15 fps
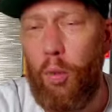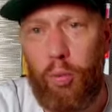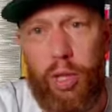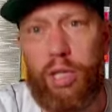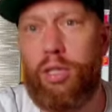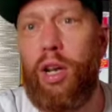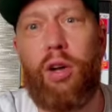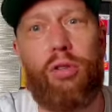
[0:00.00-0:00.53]

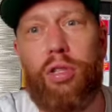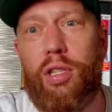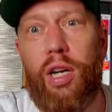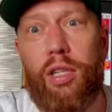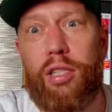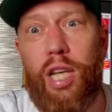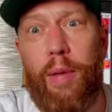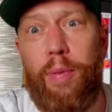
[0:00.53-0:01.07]
There's loads of
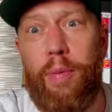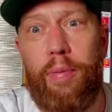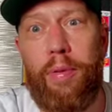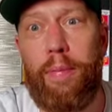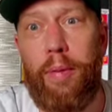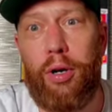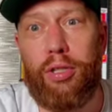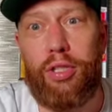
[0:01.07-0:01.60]
duct tape in
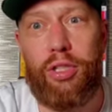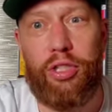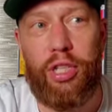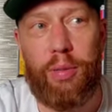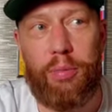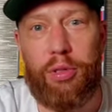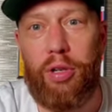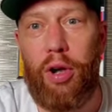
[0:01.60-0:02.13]
the boxing
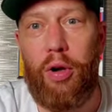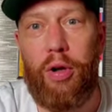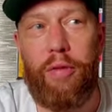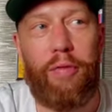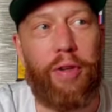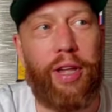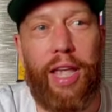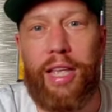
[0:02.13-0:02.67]
gym, so
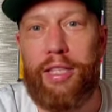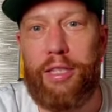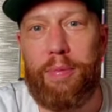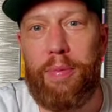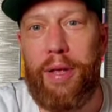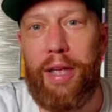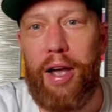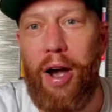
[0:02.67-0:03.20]
if it gets a
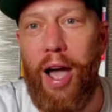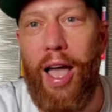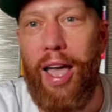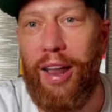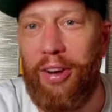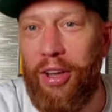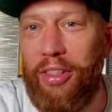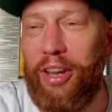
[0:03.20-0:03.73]
bit
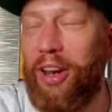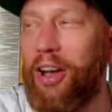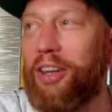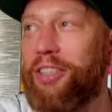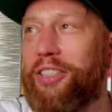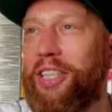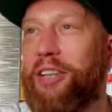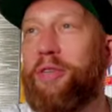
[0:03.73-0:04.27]
like the
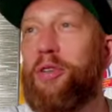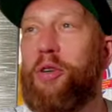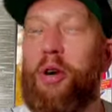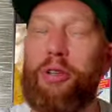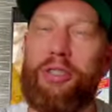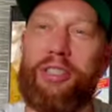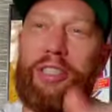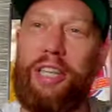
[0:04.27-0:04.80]
last interview,
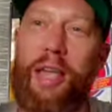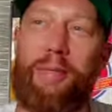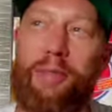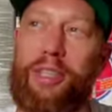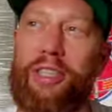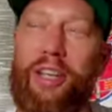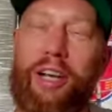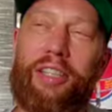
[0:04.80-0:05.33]
I'll just get him
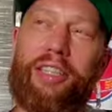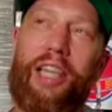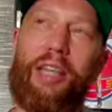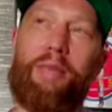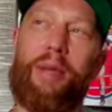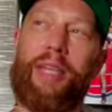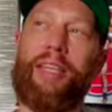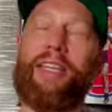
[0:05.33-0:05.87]
to duct
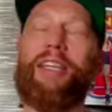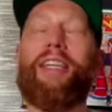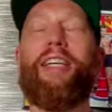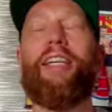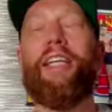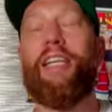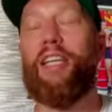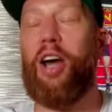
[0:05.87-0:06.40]
tape me.
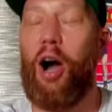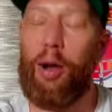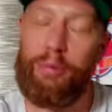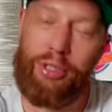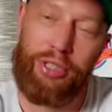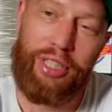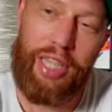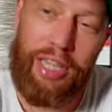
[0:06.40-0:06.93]
No, I'm
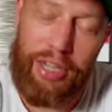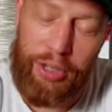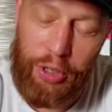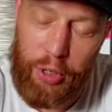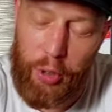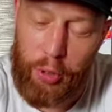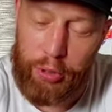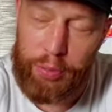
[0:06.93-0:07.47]
just kidding, of
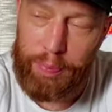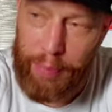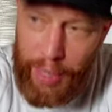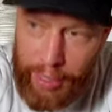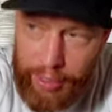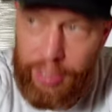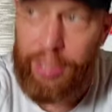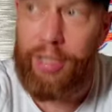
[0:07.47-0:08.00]
course,
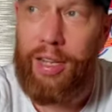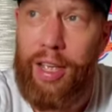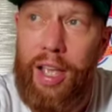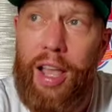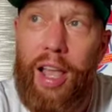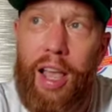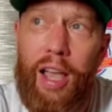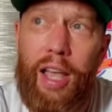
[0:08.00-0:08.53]
but
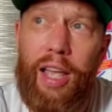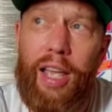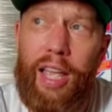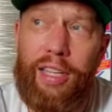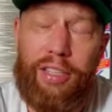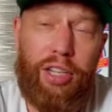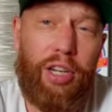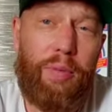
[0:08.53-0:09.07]

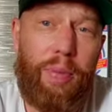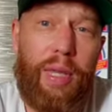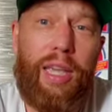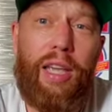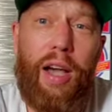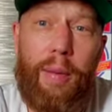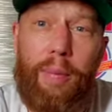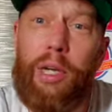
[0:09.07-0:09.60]
it's going to
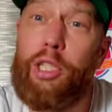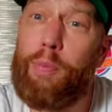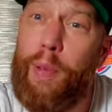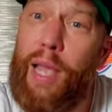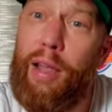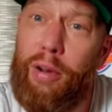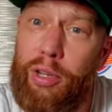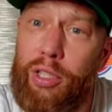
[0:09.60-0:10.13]
be a much
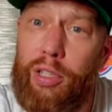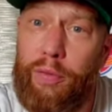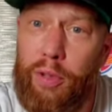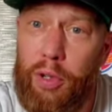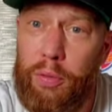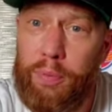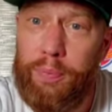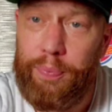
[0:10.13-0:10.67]
better
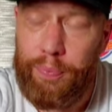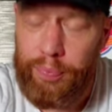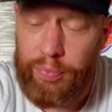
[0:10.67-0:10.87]
interview